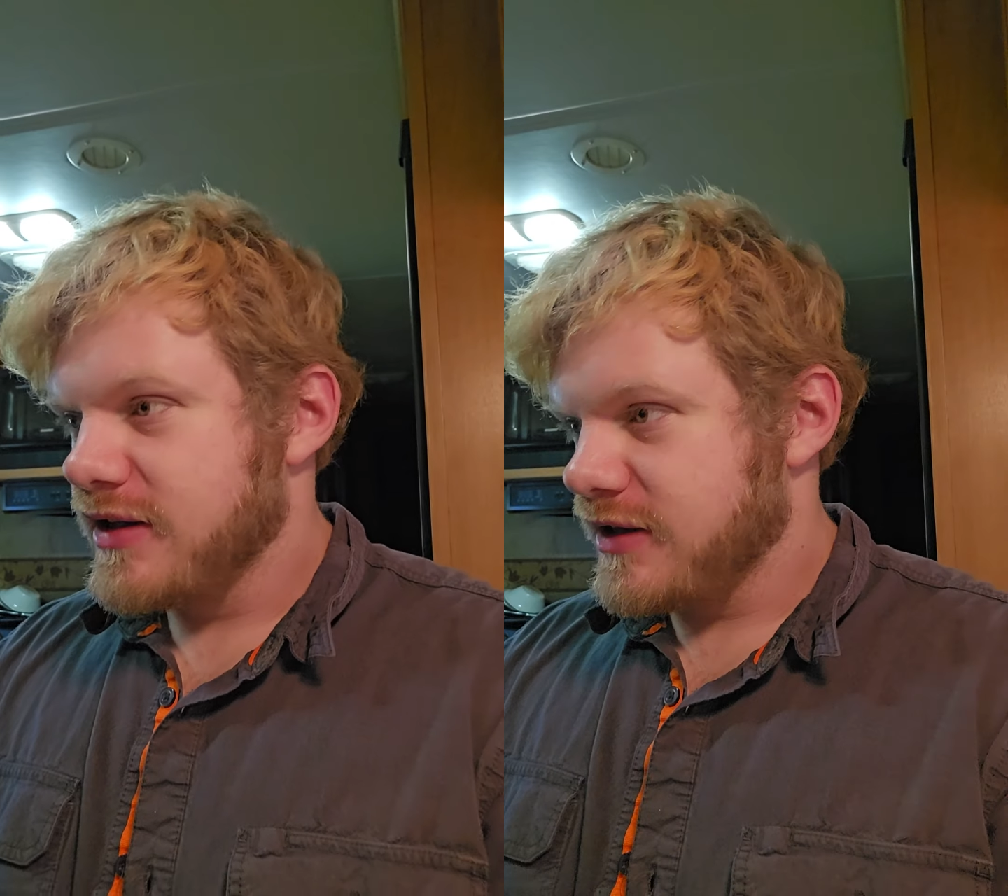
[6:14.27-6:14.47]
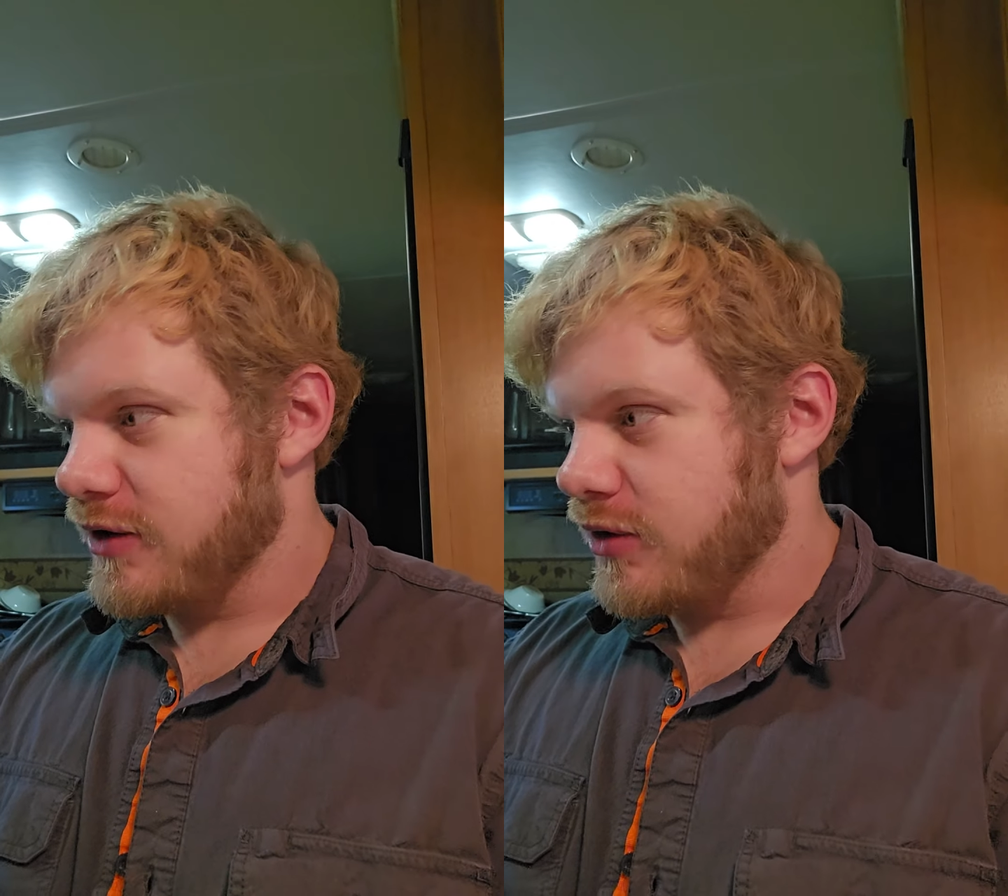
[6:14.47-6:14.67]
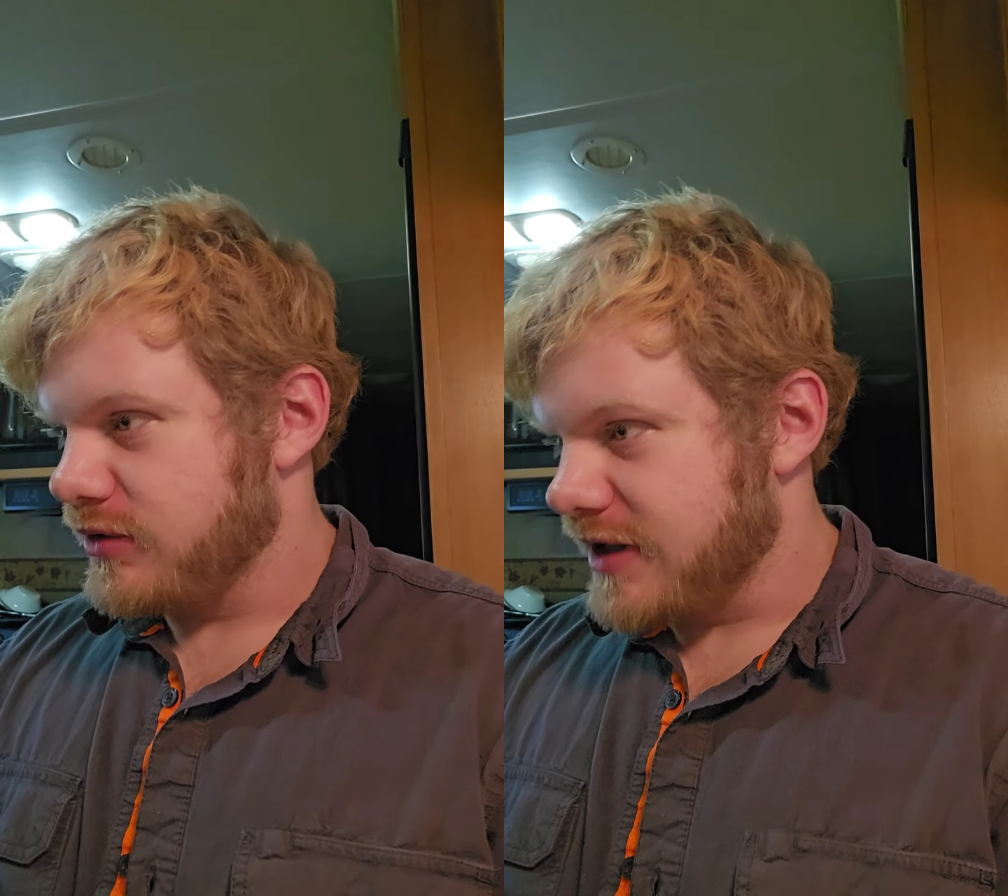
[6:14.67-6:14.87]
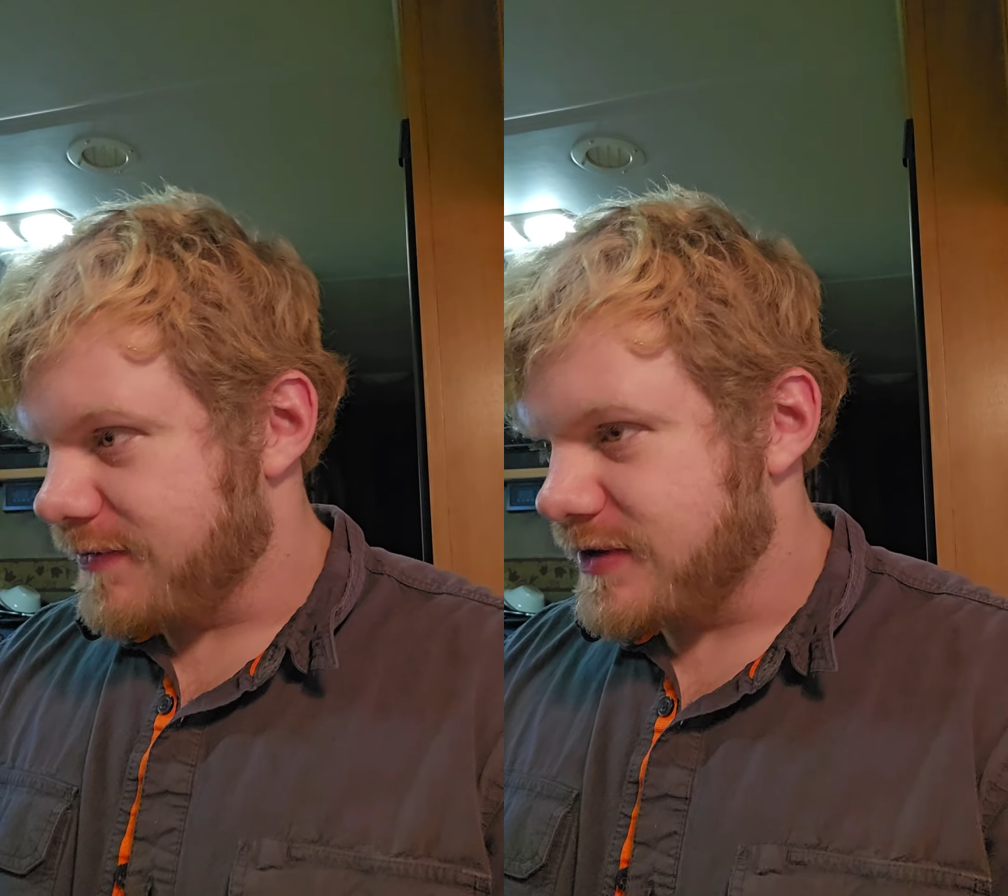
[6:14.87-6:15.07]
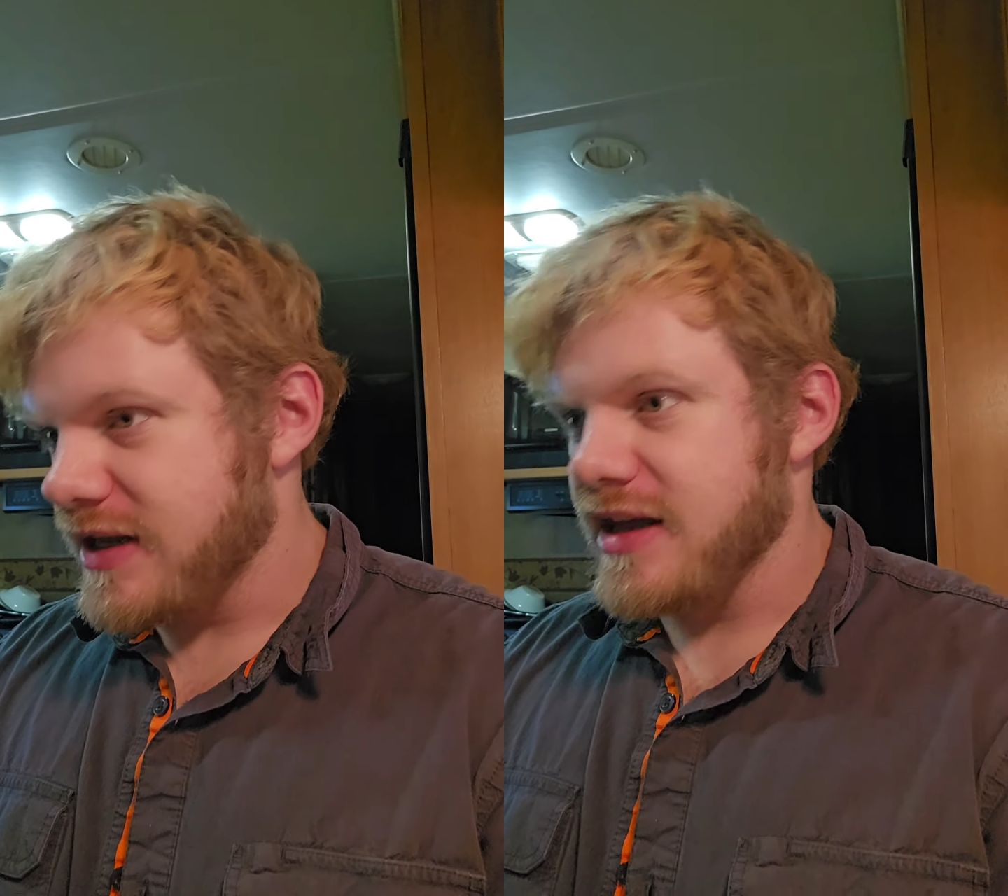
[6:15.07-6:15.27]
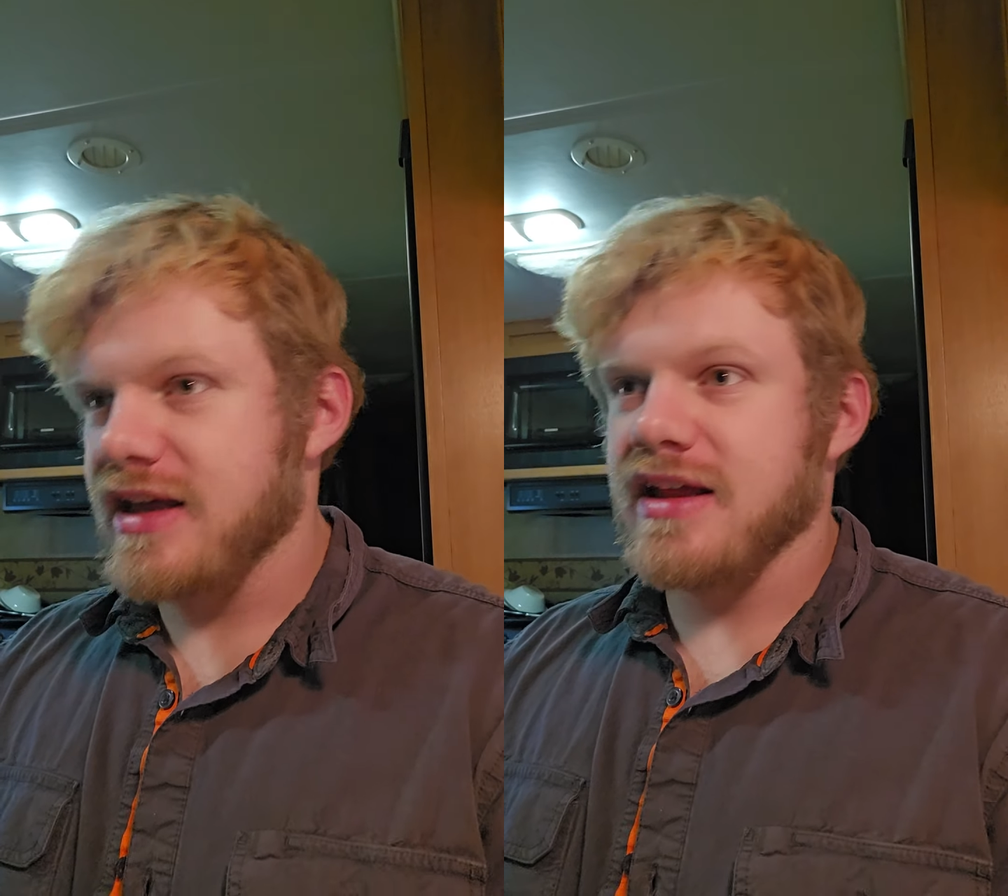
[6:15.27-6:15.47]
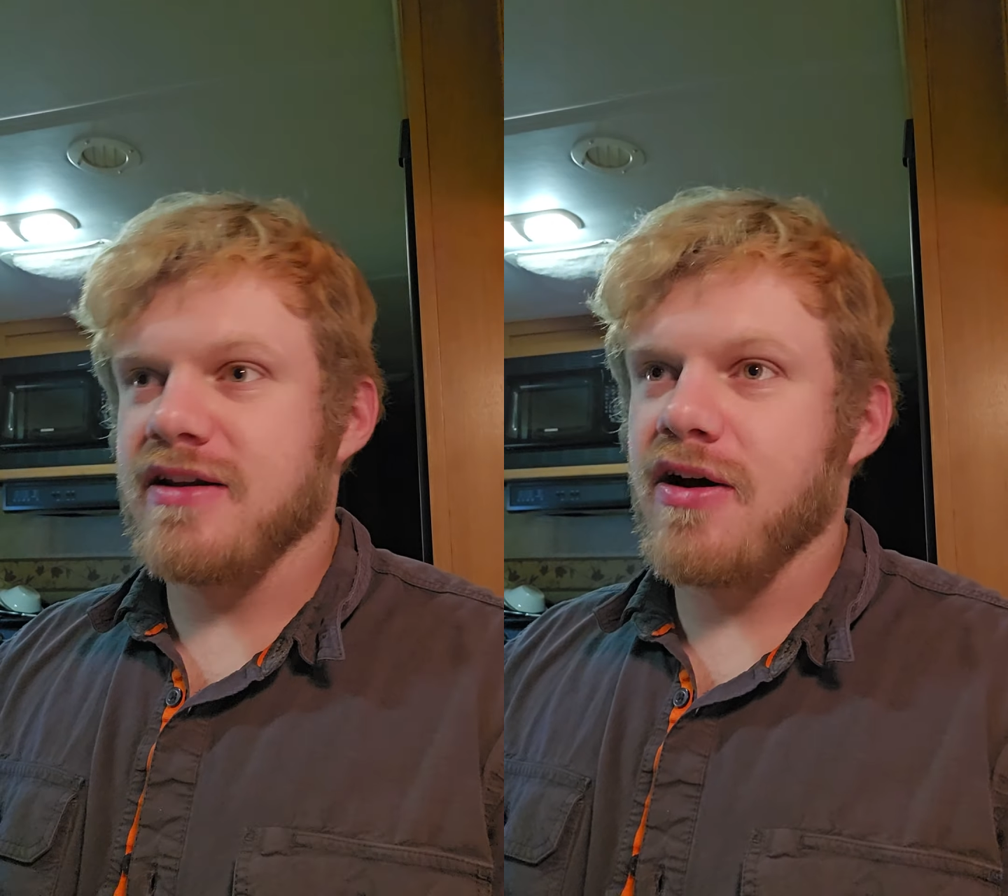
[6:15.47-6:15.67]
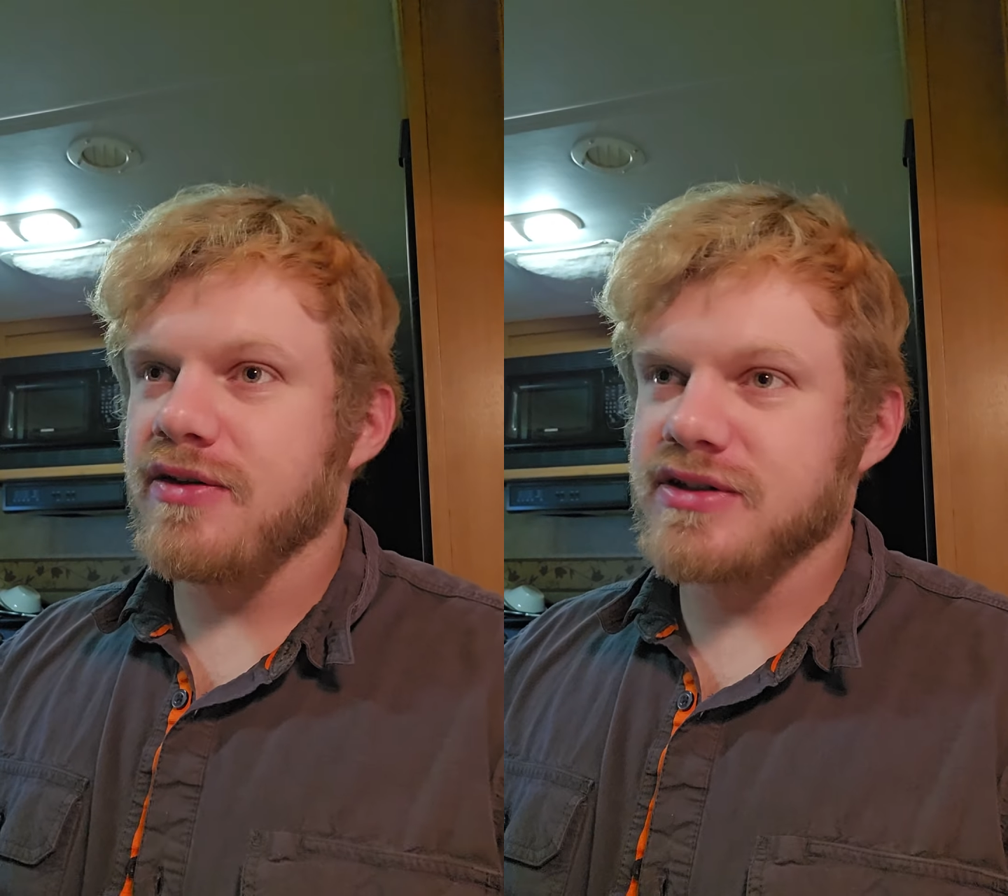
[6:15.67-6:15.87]
you know, lifting
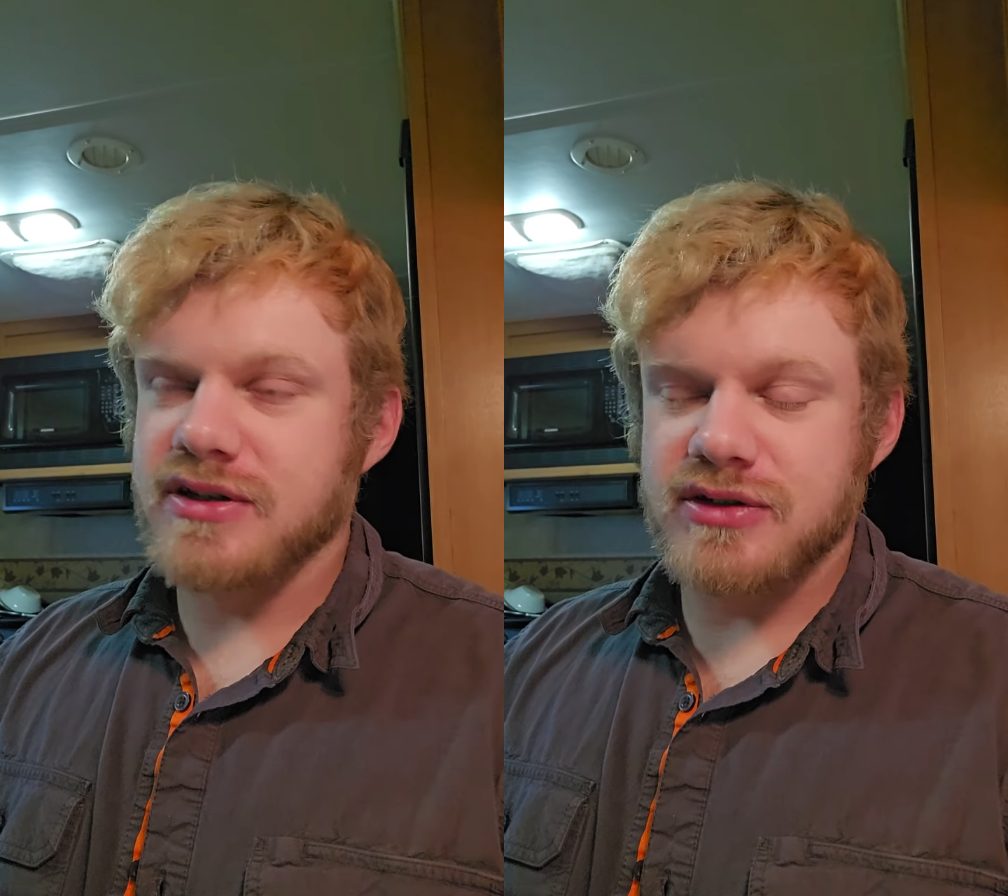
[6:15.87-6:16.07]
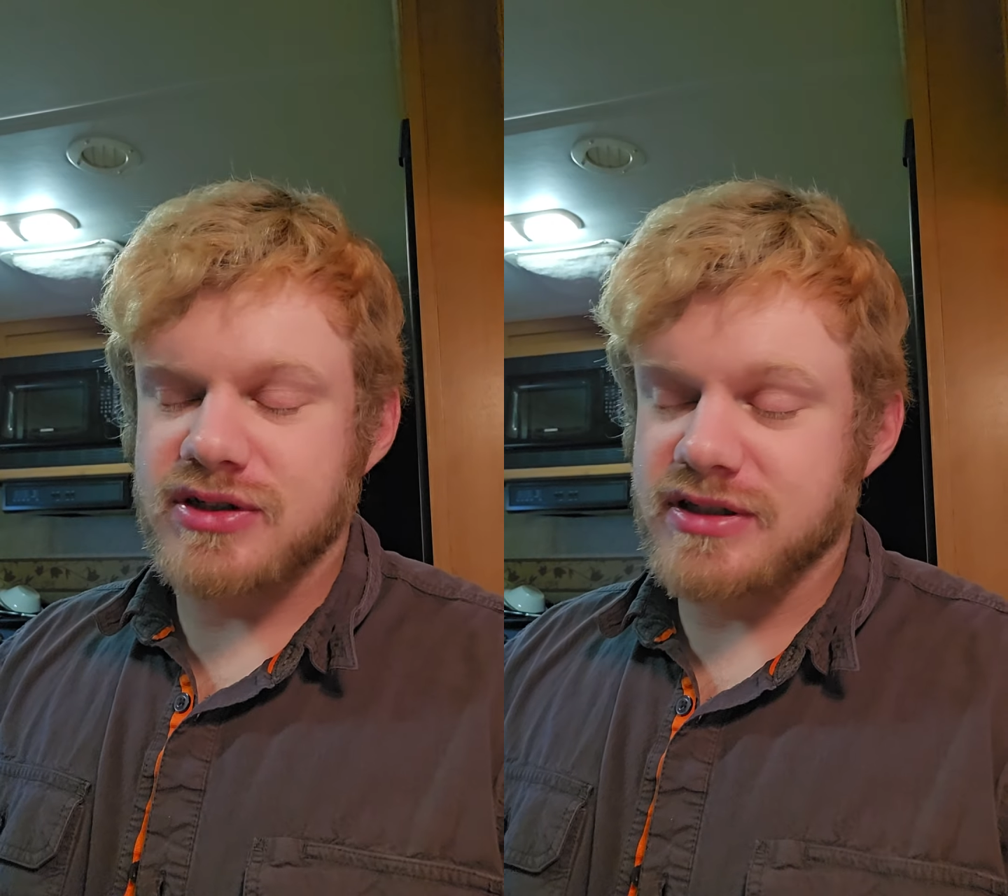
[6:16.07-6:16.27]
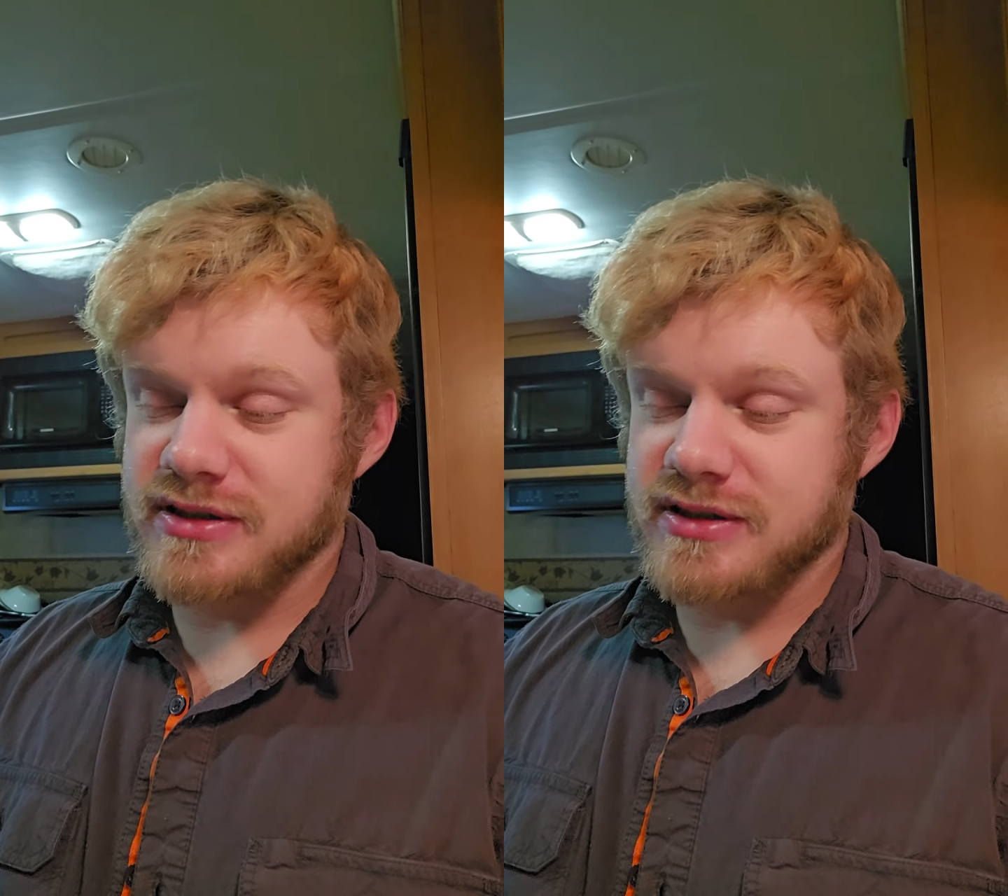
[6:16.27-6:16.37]
and all this other shit.